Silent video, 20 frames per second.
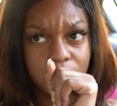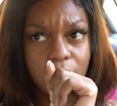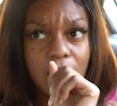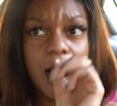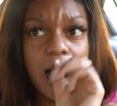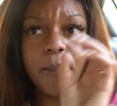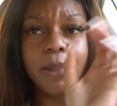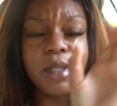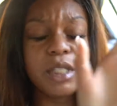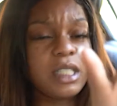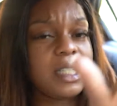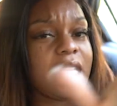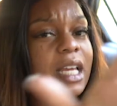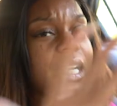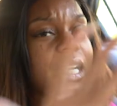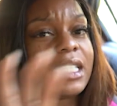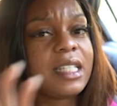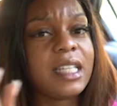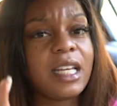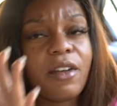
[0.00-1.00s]
I'm gonna just get
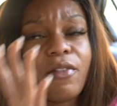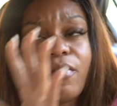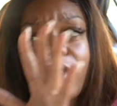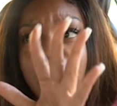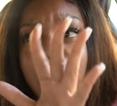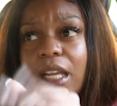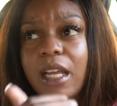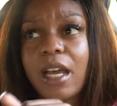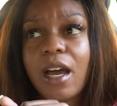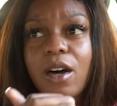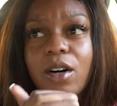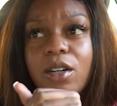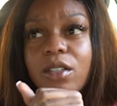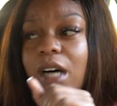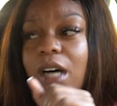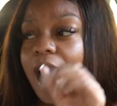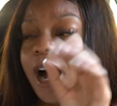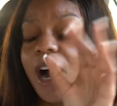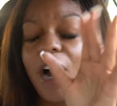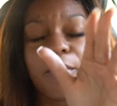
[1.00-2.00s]
into the video.
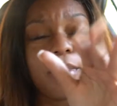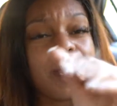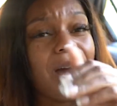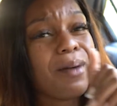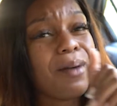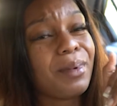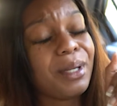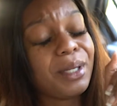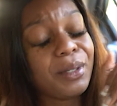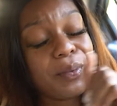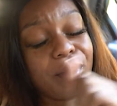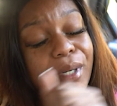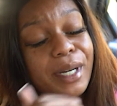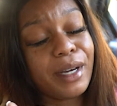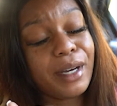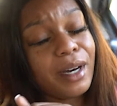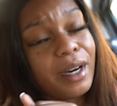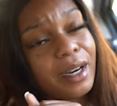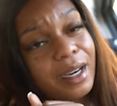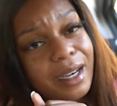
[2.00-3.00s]
I hope y'all been doing
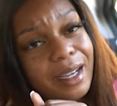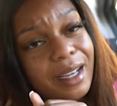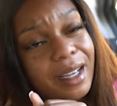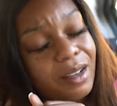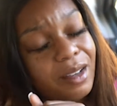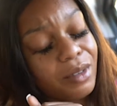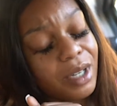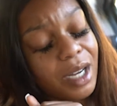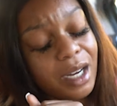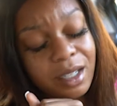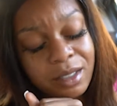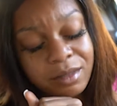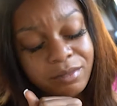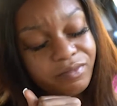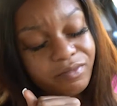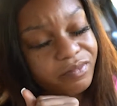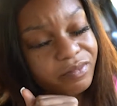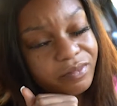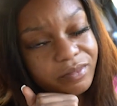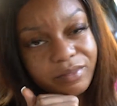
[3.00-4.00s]
good, you
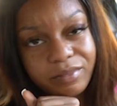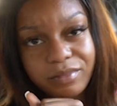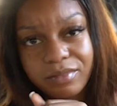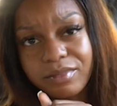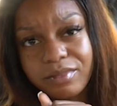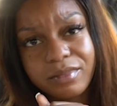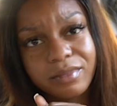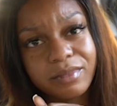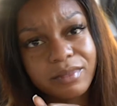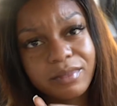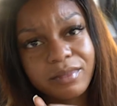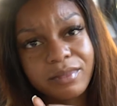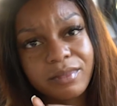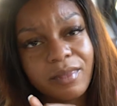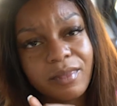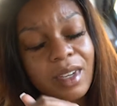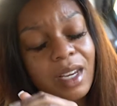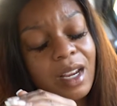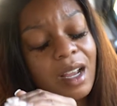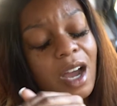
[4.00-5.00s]
know.
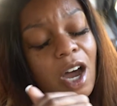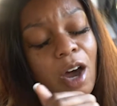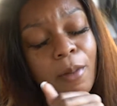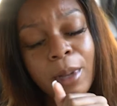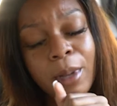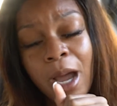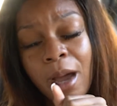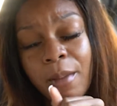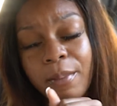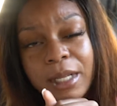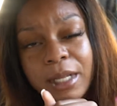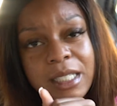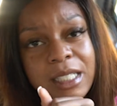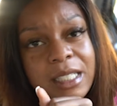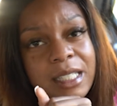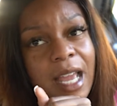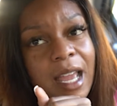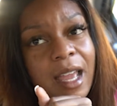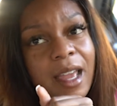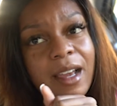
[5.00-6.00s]
Hope y'all been
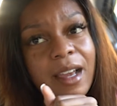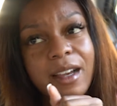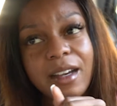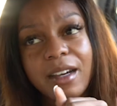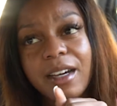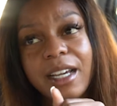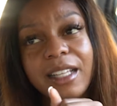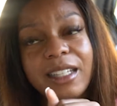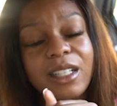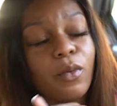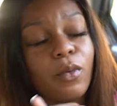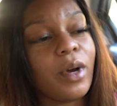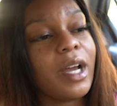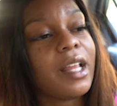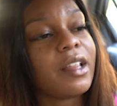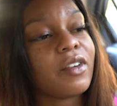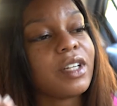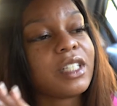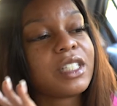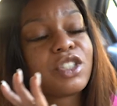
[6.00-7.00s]
staying good. The
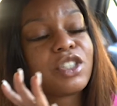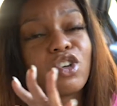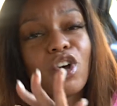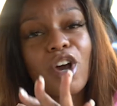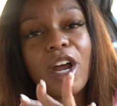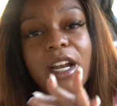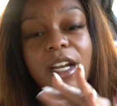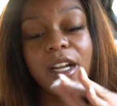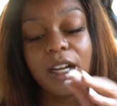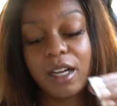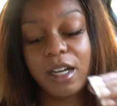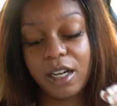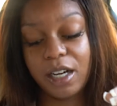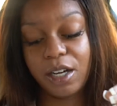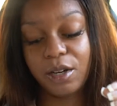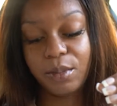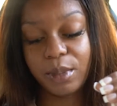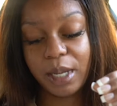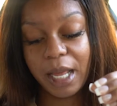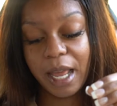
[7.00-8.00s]
weather is starting to
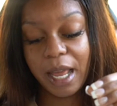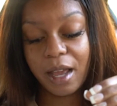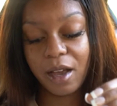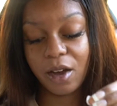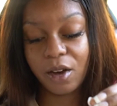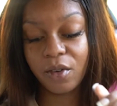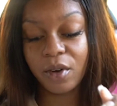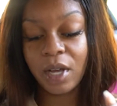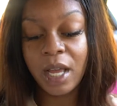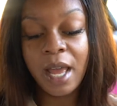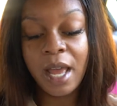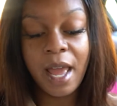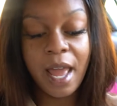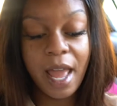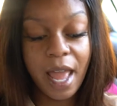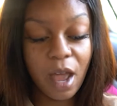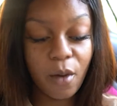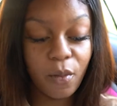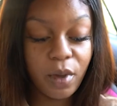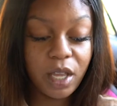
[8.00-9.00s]
calm down,
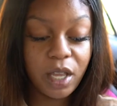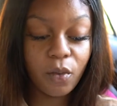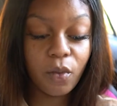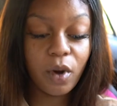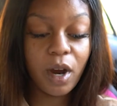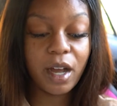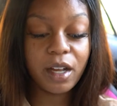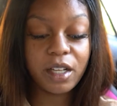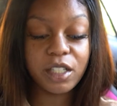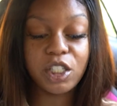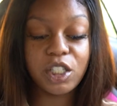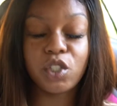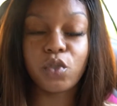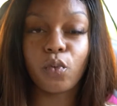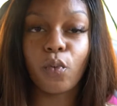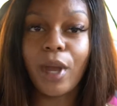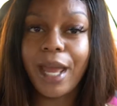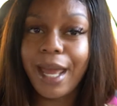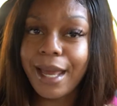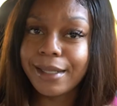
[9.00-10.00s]
and we can wear our
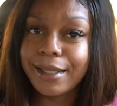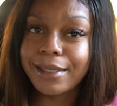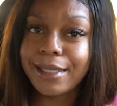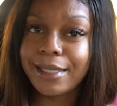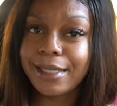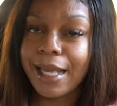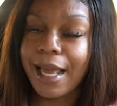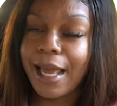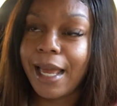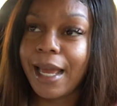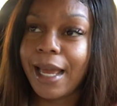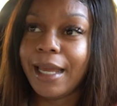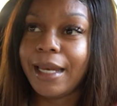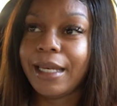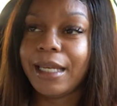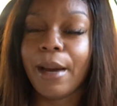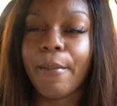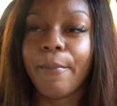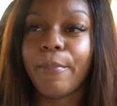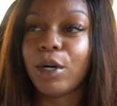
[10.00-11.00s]
sweats,
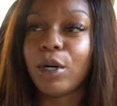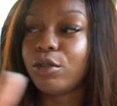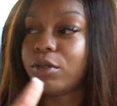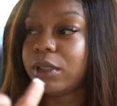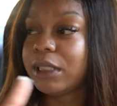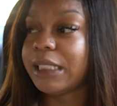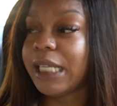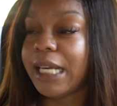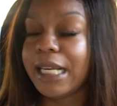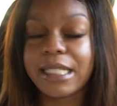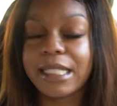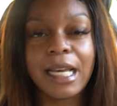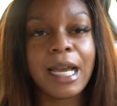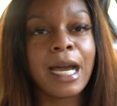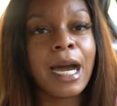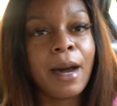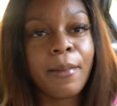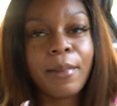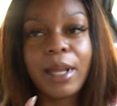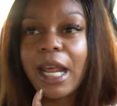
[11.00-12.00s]
and the boot season
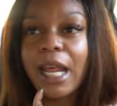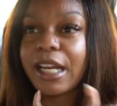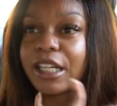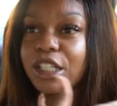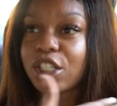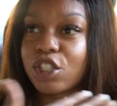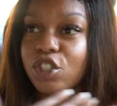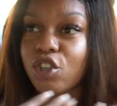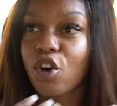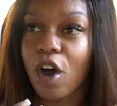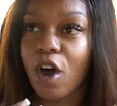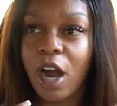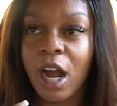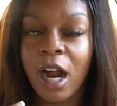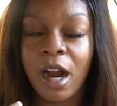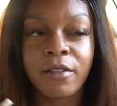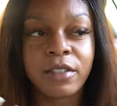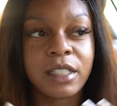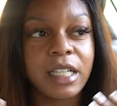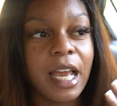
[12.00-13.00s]
coming, and the
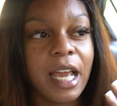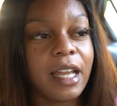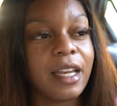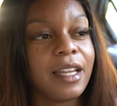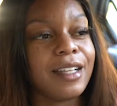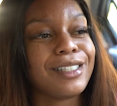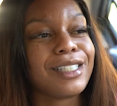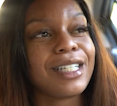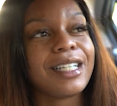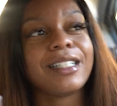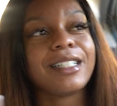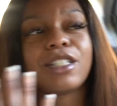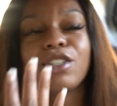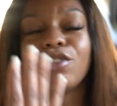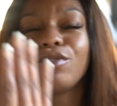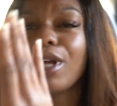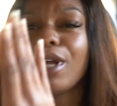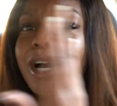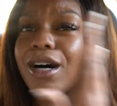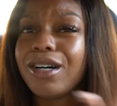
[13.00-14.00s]
scarves, and the just,
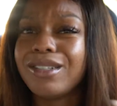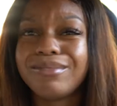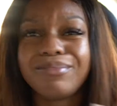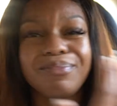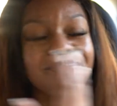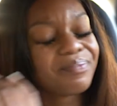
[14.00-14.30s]
you know,